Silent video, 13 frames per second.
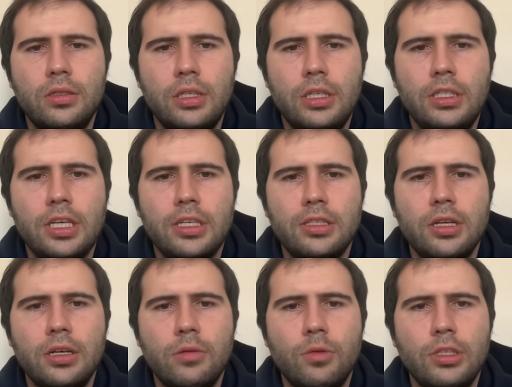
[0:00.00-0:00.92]
He takes
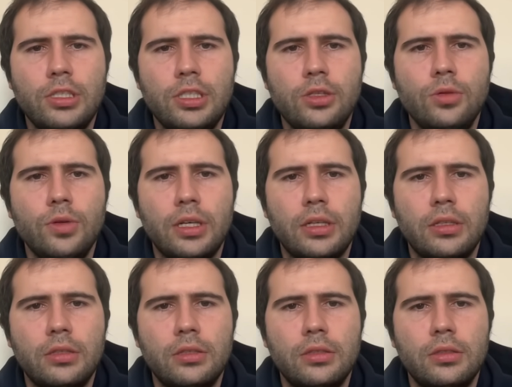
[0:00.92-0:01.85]
there. What is he doing?
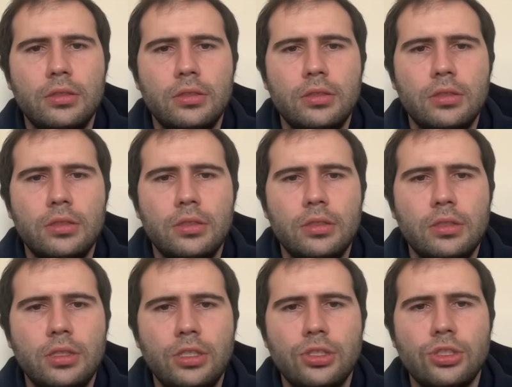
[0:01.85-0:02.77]
He's